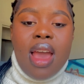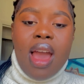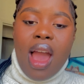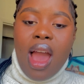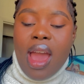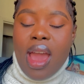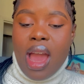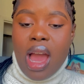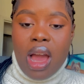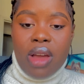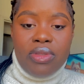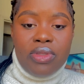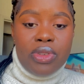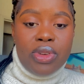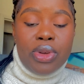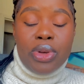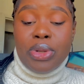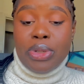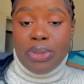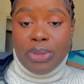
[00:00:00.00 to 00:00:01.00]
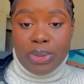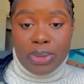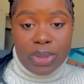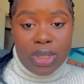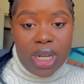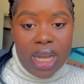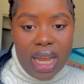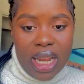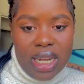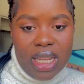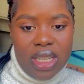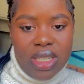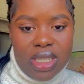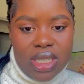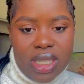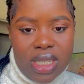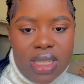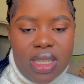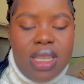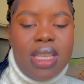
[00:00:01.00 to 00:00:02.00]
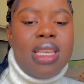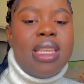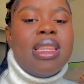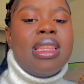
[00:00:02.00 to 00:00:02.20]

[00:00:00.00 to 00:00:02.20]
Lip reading: I have no known allergy,